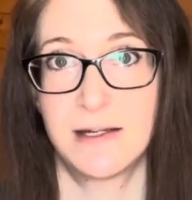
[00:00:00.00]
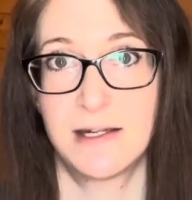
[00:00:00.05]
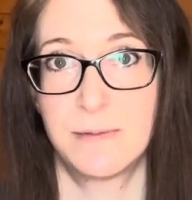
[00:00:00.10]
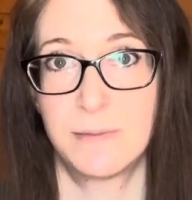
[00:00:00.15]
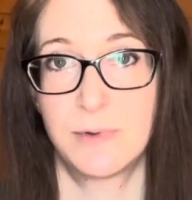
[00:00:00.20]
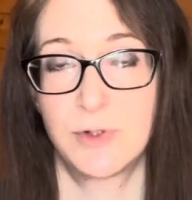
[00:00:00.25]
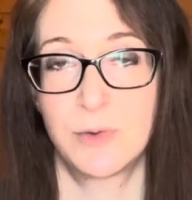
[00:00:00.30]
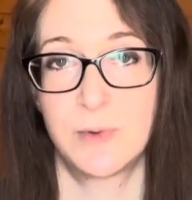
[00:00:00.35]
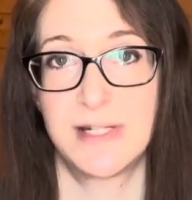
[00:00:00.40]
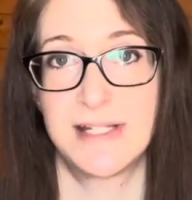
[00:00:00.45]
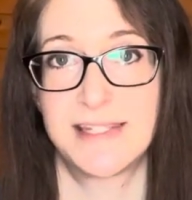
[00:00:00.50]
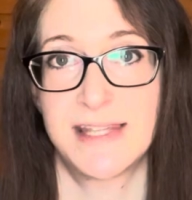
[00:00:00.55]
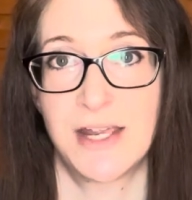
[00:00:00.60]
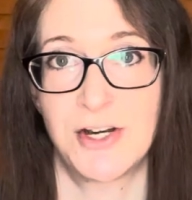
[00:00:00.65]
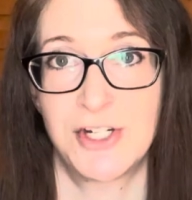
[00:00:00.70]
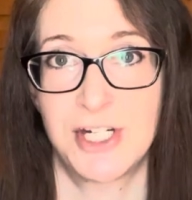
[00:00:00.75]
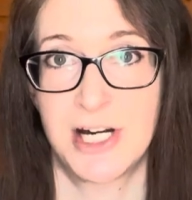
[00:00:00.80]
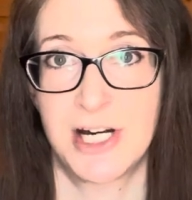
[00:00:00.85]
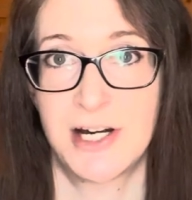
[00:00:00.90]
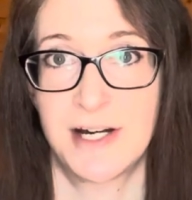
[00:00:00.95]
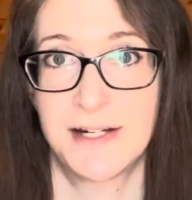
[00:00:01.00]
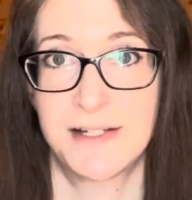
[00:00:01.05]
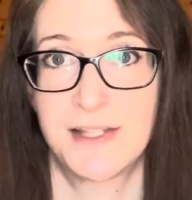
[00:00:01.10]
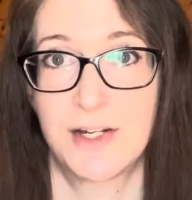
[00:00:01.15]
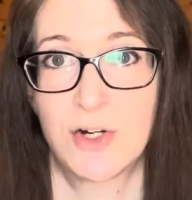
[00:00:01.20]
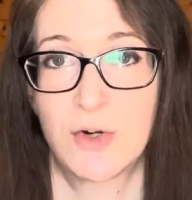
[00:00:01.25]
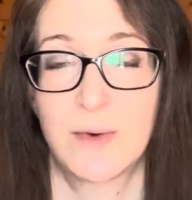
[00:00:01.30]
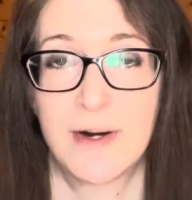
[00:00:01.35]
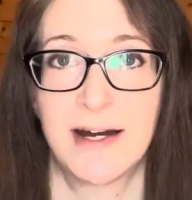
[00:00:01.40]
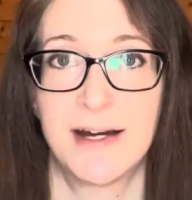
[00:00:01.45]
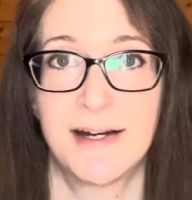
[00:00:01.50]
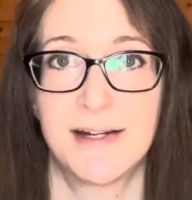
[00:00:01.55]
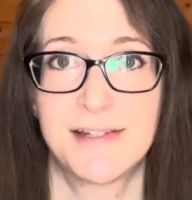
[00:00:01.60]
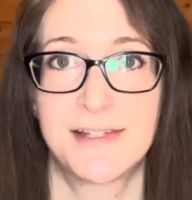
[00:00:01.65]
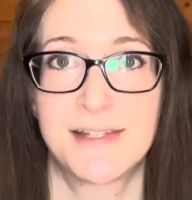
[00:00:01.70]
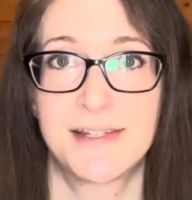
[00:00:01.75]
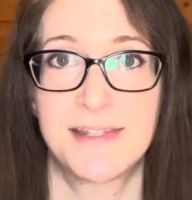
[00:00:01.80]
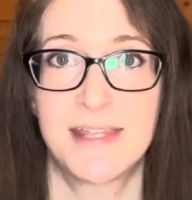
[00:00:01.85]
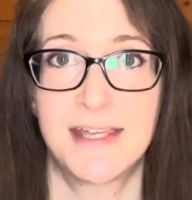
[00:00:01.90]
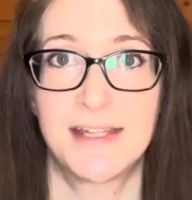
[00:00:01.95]
between Sagittarius and Aquarius
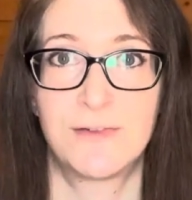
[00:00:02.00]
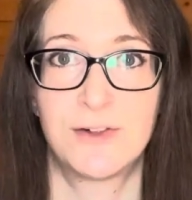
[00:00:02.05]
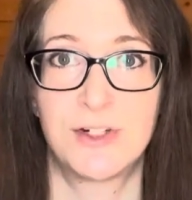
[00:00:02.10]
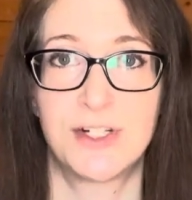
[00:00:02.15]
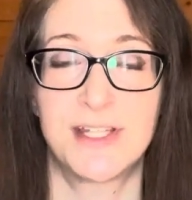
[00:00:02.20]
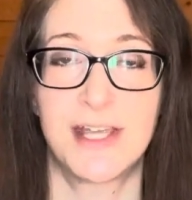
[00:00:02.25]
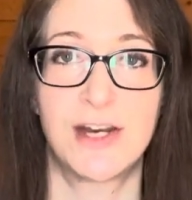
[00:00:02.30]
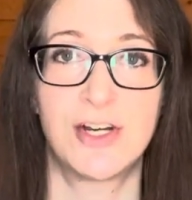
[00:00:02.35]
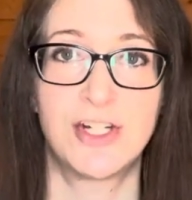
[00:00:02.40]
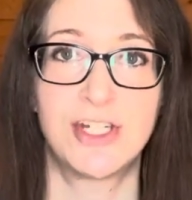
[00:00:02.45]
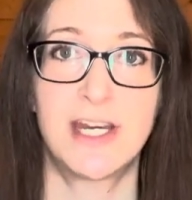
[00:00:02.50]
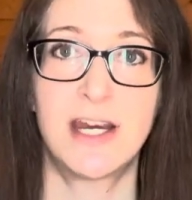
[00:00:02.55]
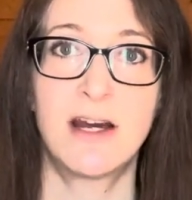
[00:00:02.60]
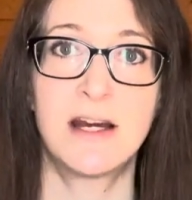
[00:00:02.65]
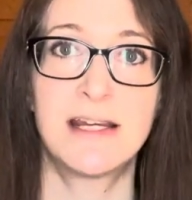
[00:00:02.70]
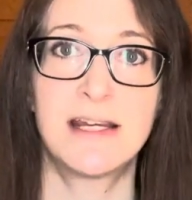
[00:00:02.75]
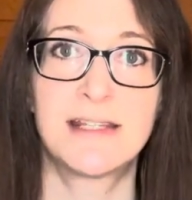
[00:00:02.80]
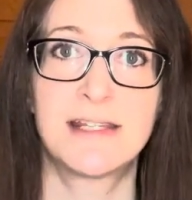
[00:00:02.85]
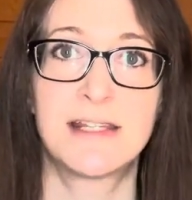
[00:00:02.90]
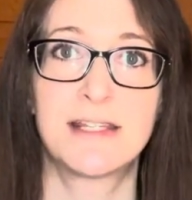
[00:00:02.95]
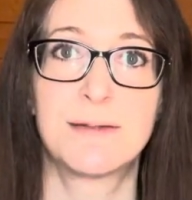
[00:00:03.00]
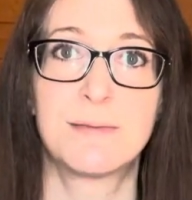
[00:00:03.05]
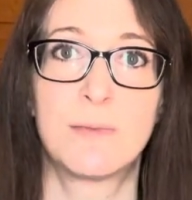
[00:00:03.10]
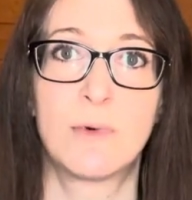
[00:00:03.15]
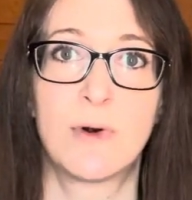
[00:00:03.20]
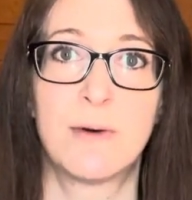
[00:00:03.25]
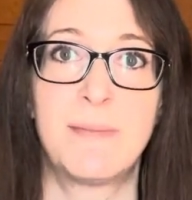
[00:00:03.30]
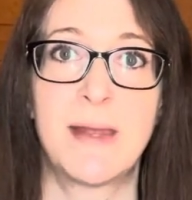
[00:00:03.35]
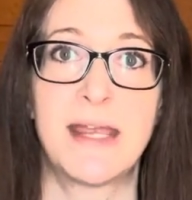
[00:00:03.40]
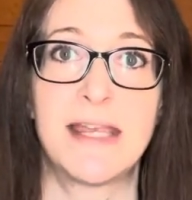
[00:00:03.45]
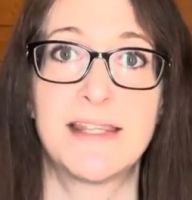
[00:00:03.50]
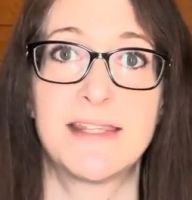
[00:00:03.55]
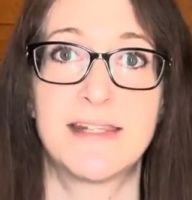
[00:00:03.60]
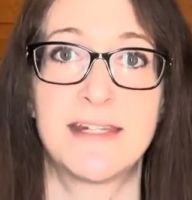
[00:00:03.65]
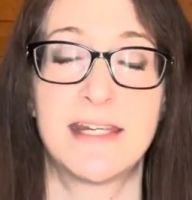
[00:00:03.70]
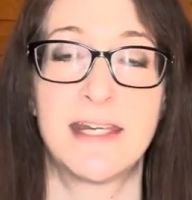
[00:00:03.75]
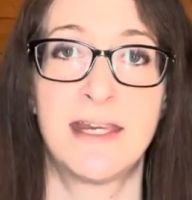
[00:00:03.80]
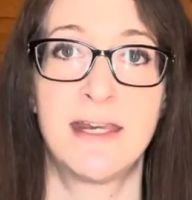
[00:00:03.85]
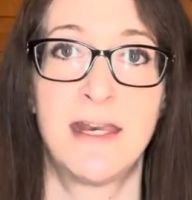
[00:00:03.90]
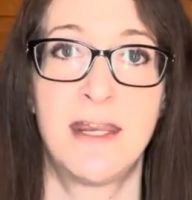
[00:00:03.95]
is that for Sagittarius, it's more based
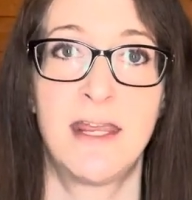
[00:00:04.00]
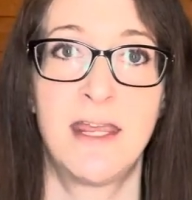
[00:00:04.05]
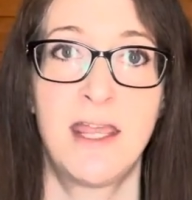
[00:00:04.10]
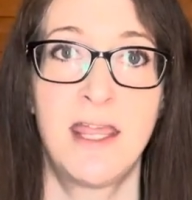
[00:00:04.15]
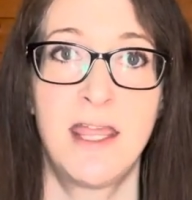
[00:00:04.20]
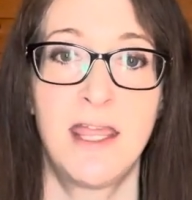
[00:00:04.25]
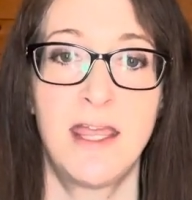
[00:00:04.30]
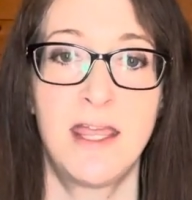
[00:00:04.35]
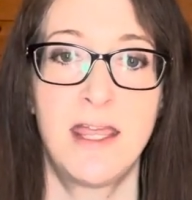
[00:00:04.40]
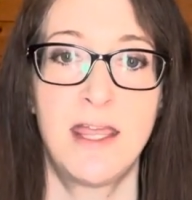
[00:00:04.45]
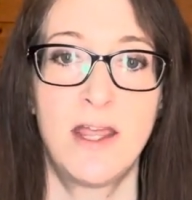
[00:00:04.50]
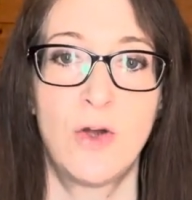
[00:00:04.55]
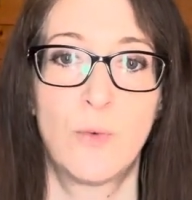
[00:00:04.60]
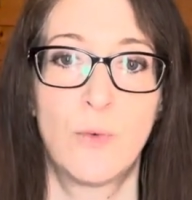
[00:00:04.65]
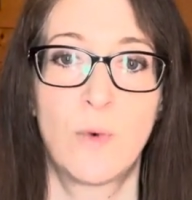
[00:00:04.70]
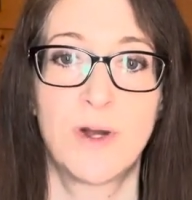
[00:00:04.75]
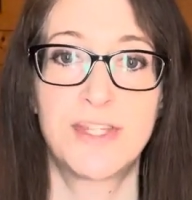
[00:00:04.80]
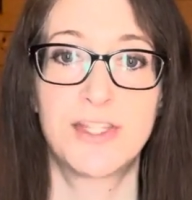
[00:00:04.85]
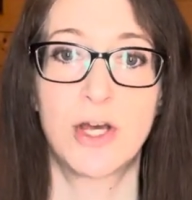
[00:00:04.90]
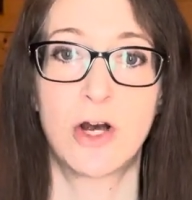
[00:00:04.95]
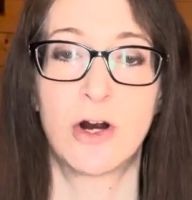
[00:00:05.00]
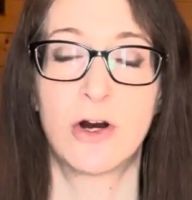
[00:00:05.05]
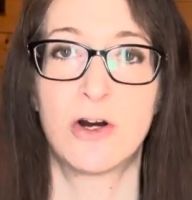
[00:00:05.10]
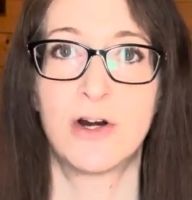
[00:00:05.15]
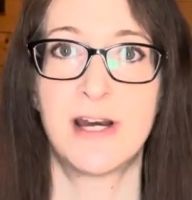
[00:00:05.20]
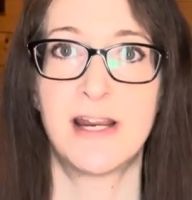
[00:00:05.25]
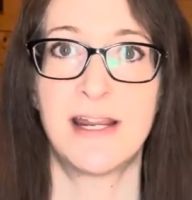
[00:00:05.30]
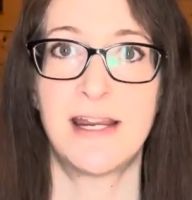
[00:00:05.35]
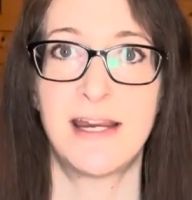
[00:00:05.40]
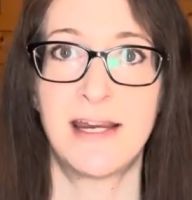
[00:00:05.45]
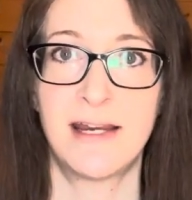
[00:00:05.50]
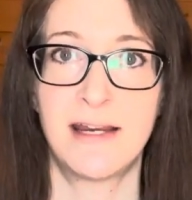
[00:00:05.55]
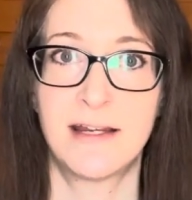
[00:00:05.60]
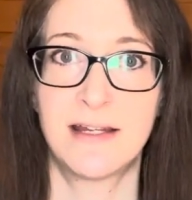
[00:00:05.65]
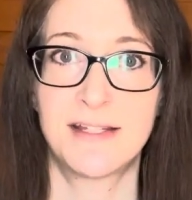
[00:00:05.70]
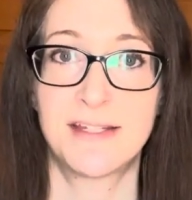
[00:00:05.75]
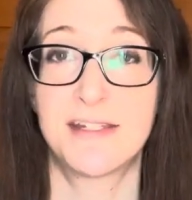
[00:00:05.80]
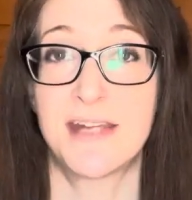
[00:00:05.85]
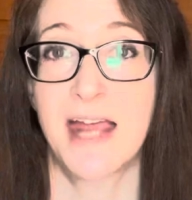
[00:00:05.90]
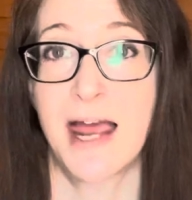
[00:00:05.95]
in what's already
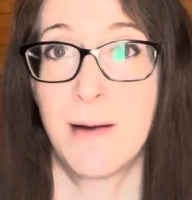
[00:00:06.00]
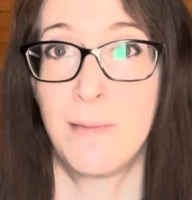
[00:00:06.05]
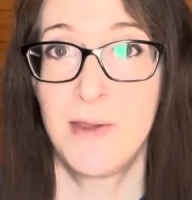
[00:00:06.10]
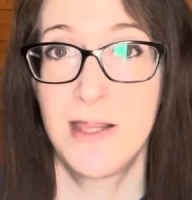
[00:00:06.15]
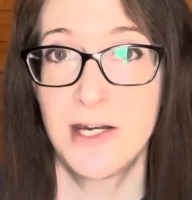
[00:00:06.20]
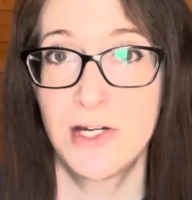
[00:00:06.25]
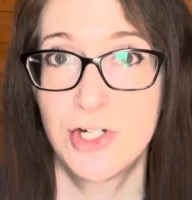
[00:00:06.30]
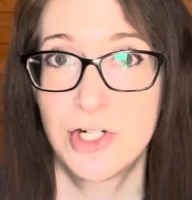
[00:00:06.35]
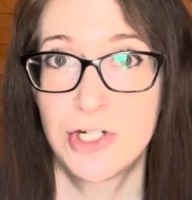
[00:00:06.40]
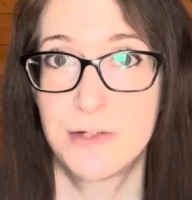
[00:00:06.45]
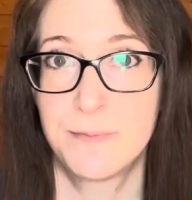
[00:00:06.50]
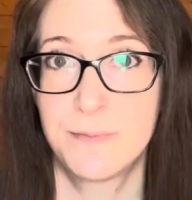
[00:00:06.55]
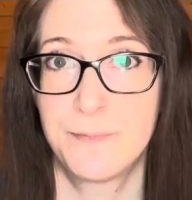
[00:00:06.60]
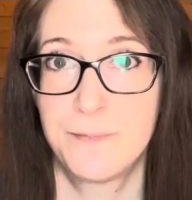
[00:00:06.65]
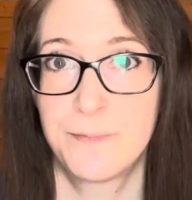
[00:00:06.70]
established.